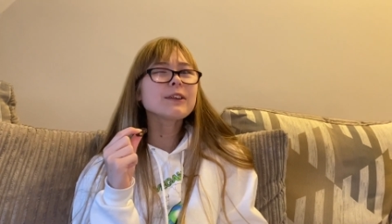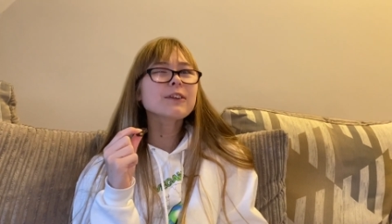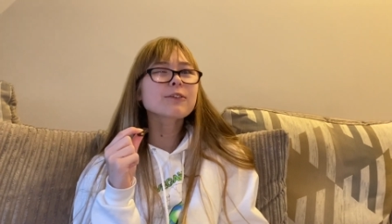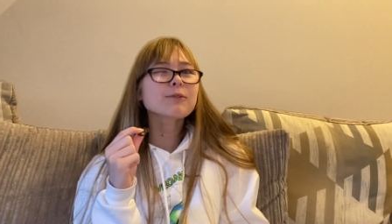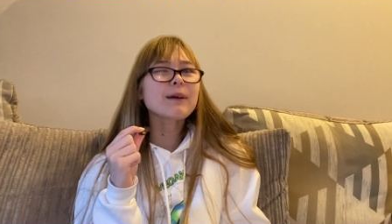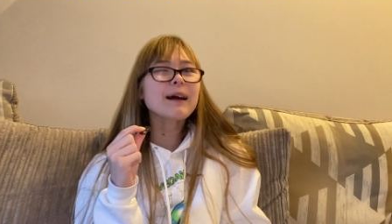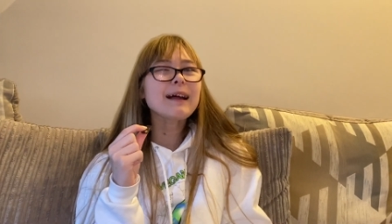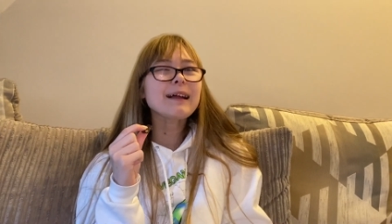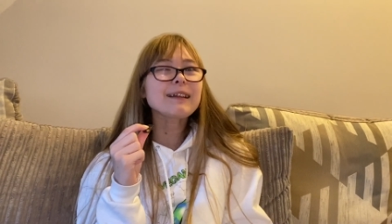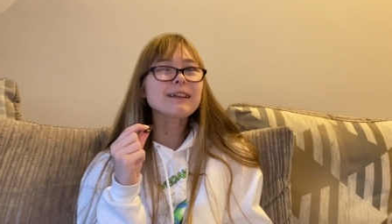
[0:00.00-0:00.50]
as mm-hmm.
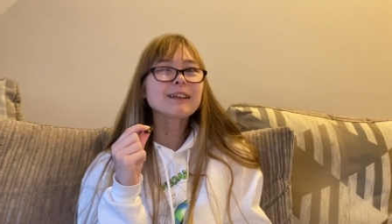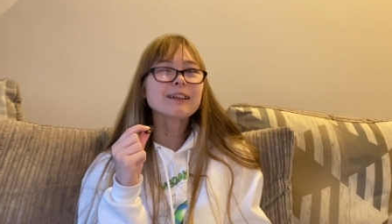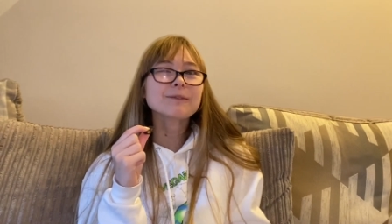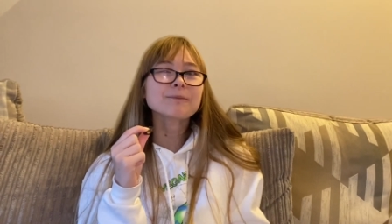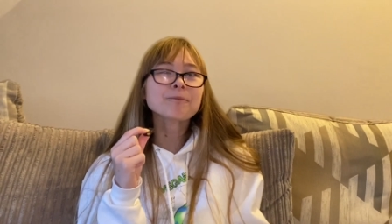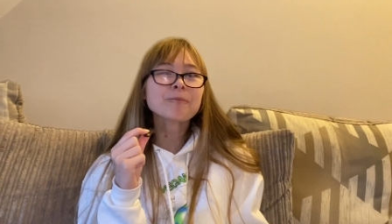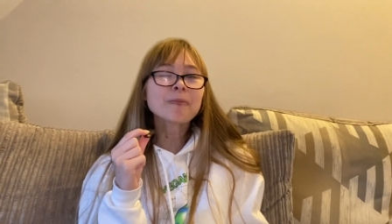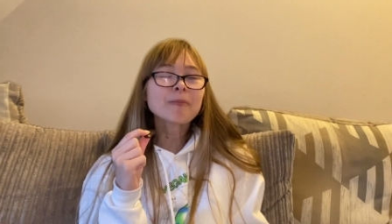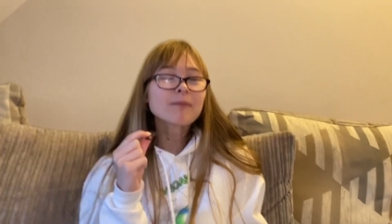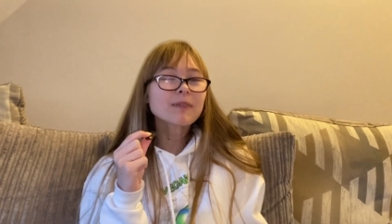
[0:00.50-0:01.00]
well
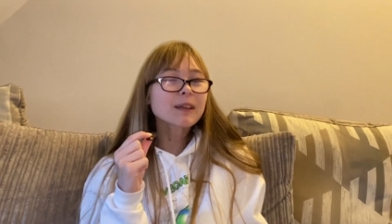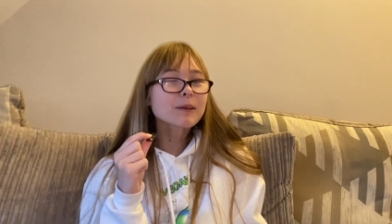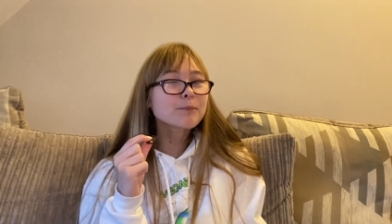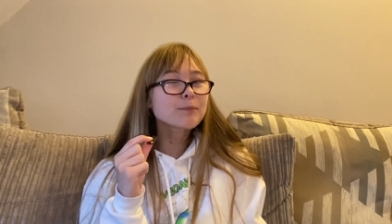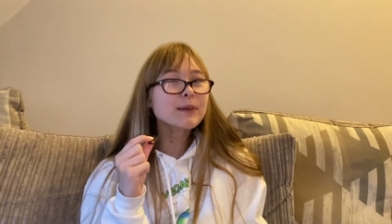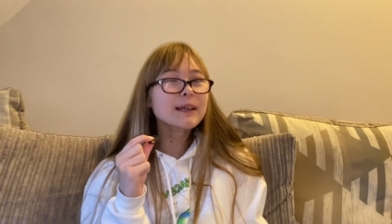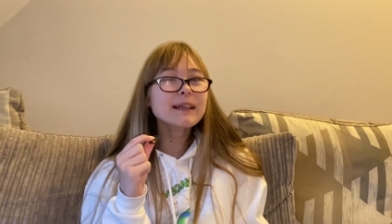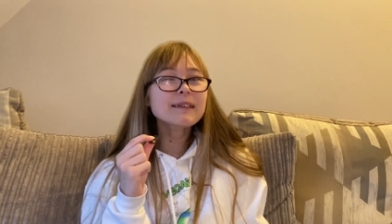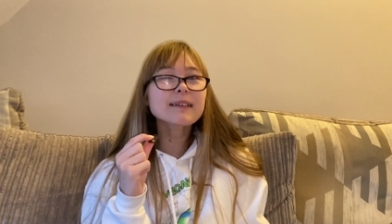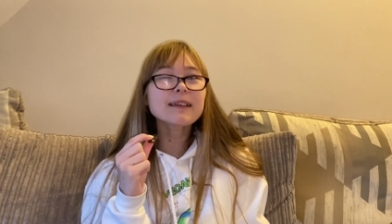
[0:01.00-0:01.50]

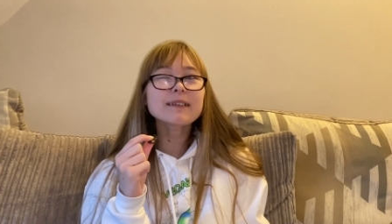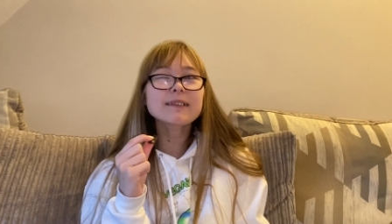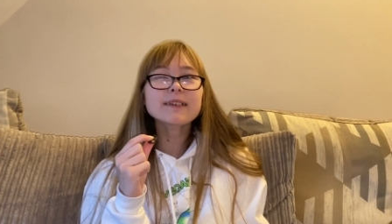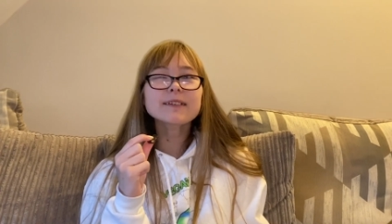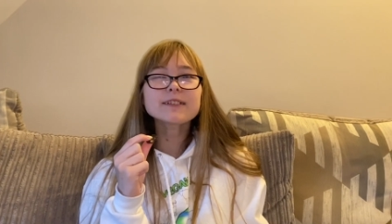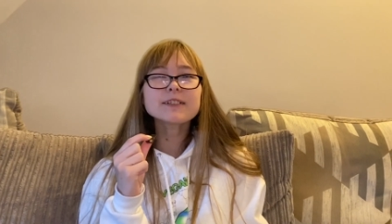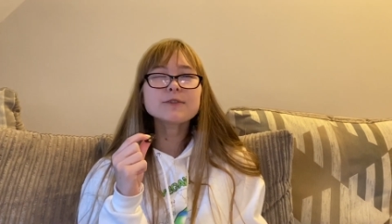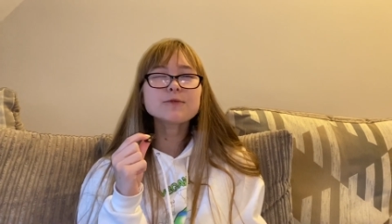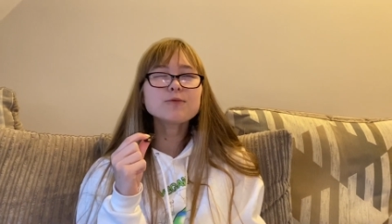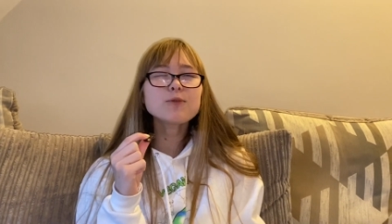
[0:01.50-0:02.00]
brings it
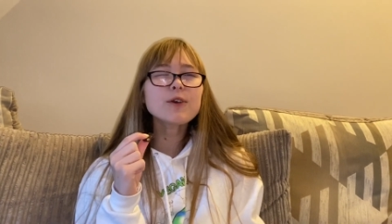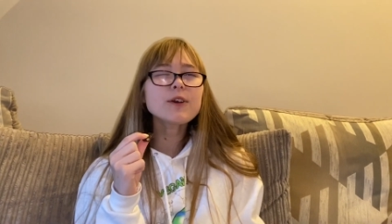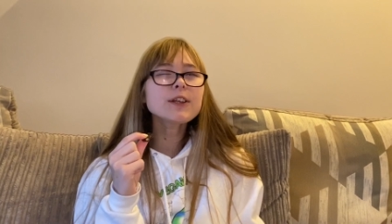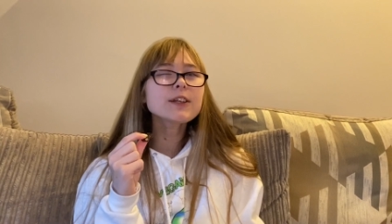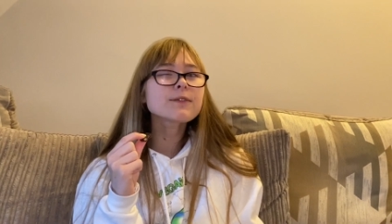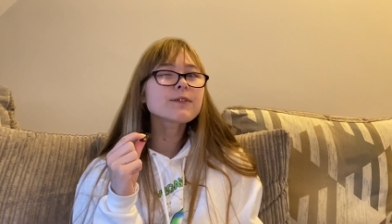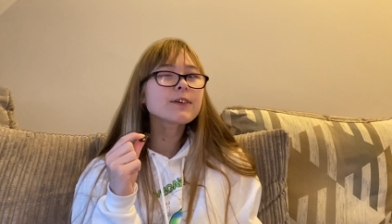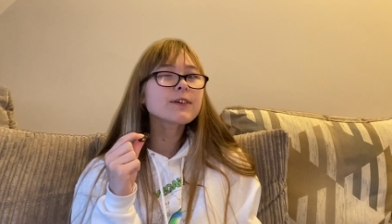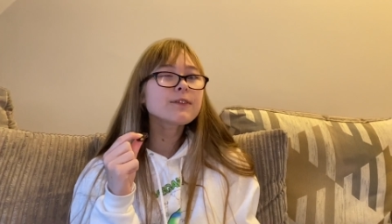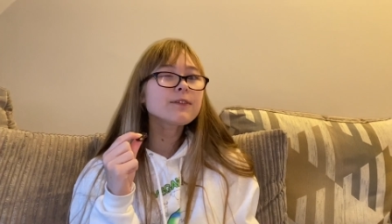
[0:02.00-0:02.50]
such a
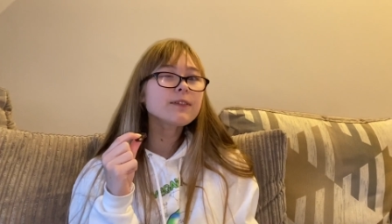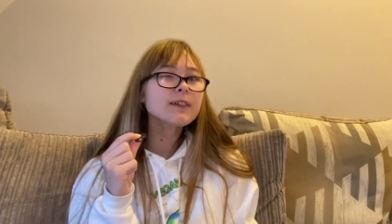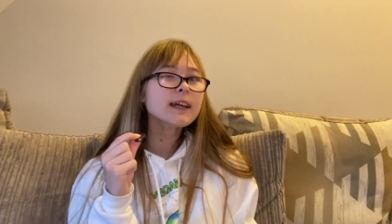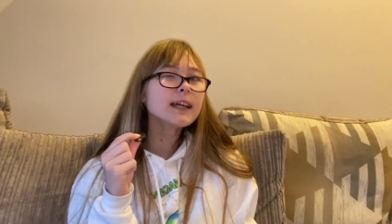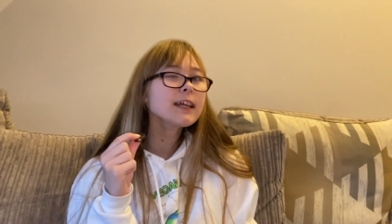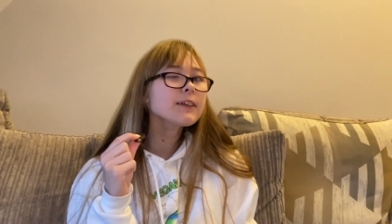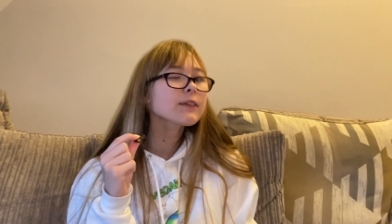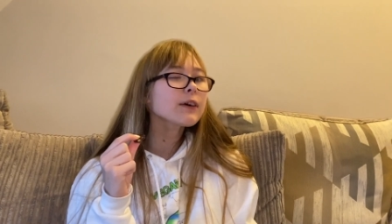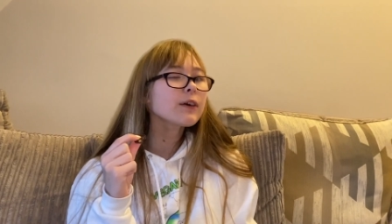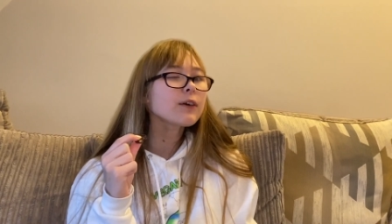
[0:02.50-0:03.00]
wonderful
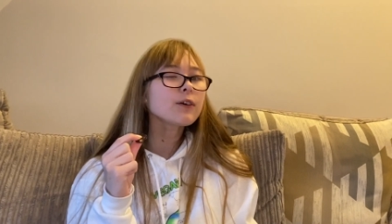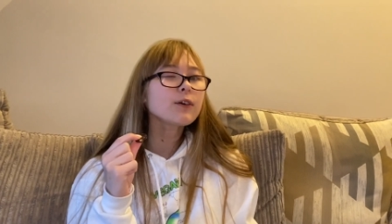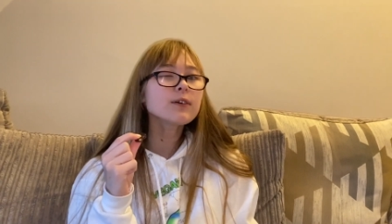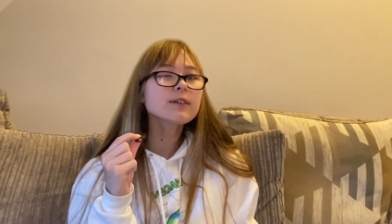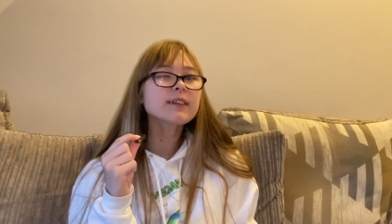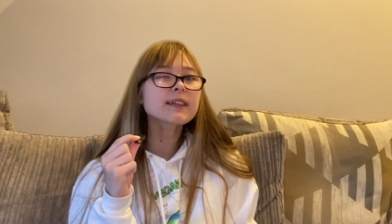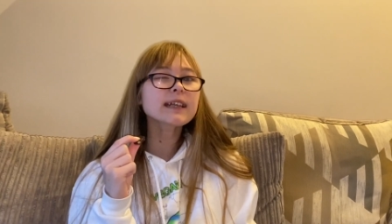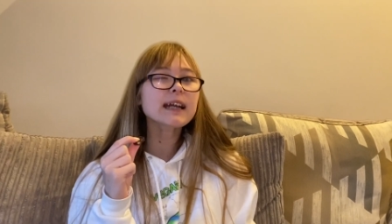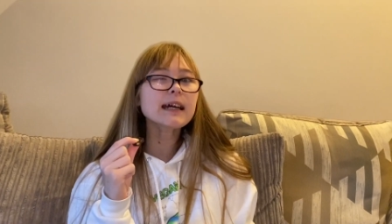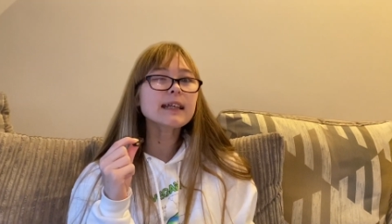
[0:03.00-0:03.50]
flavour
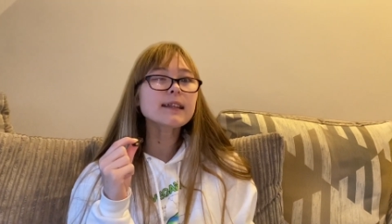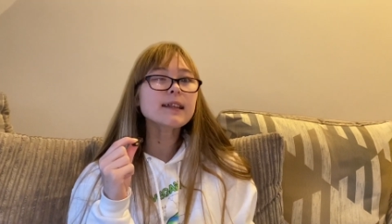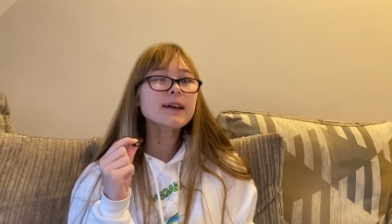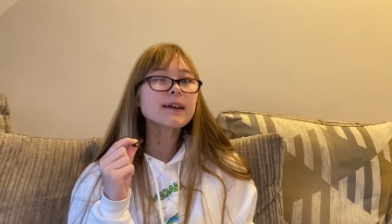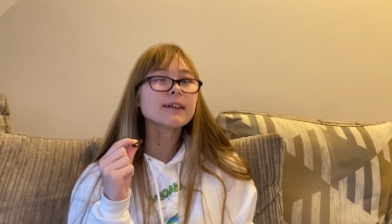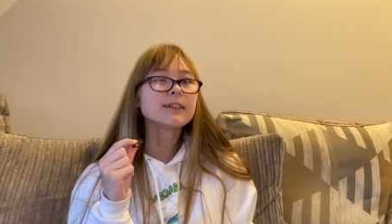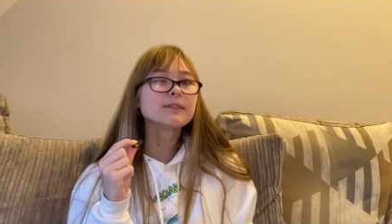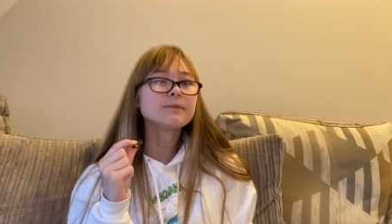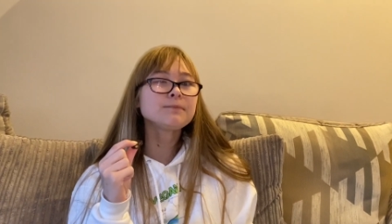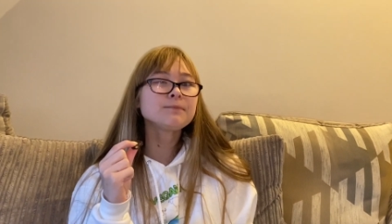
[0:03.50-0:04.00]
altogether.
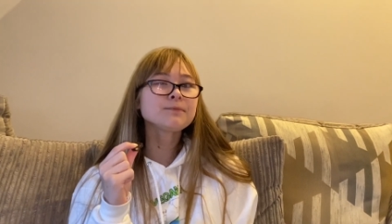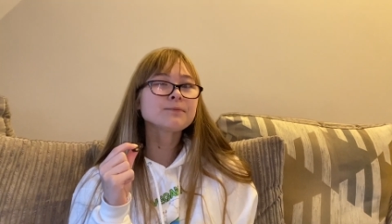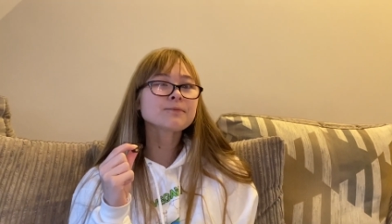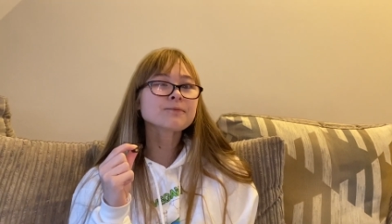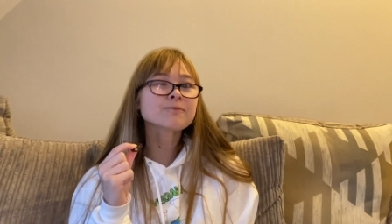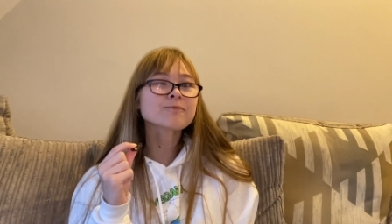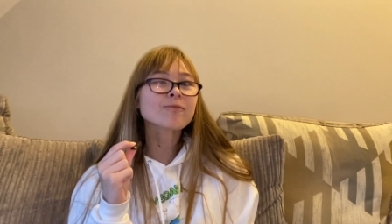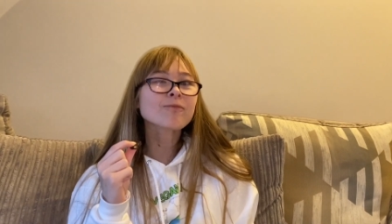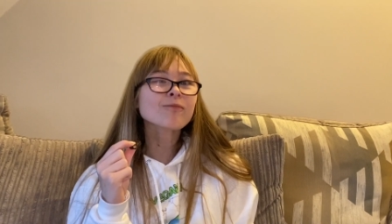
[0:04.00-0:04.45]
It really